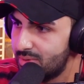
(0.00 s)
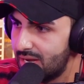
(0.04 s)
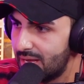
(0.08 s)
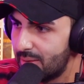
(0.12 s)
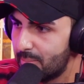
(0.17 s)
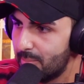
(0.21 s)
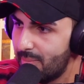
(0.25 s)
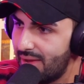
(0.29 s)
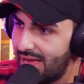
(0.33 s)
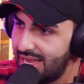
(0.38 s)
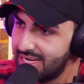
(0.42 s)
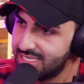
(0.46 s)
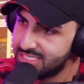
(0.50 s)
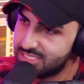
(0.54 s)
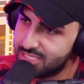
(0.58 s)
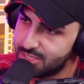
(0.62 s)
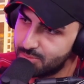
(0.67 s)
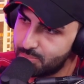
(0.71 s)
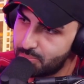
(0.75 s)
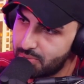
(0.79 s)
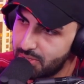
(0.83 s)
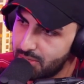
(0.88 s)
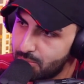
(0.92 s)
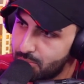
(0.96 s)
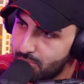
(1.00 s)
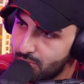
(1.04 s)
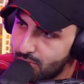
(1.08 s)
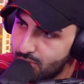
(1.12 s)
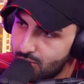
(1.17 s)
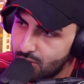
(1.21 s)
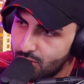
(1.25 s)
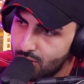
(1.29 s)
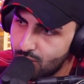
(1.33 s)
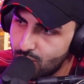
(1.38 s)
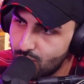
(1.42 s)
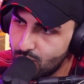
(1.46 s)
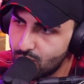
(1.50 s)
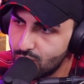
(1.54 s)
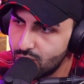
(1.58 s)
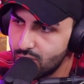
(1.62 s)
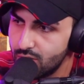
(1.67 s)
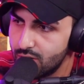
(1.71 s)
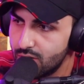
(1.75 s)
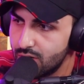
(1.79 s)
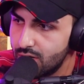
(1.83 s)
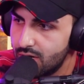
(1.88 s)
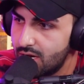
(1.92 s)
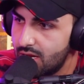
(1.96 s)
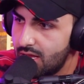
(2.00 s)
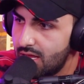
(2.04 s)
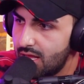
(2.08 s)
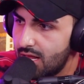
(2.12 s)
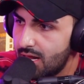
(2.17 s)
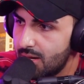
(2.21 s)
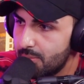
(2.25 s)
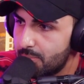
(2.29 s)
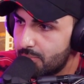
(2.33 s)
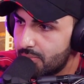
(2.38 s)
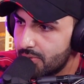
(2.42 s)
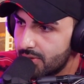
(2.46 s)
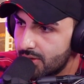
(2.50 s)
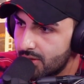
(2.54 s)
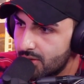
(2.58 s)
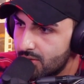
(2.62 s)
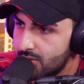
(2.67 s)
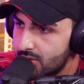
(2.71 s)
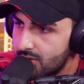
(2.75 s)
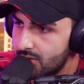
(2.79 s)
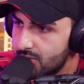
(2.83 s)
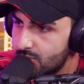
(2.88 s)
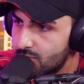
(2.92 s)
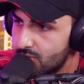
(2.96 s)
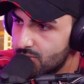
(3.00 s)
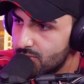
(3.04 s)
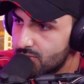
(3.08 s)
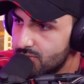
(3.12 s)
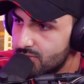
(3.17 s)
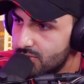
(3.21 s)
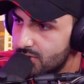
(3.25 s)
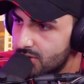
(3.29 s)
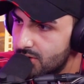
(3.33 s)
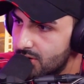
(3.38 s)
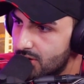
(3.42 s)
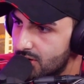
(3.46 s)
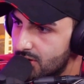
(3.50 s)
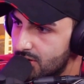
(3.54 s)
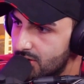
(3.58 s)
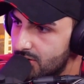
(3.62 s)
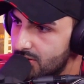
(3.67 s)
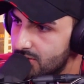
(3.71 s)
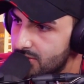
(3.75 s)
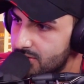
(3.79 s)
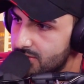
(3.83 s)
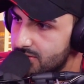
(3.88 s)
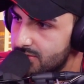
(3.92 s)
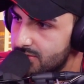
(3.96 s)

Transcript: like managing people or helping, you know?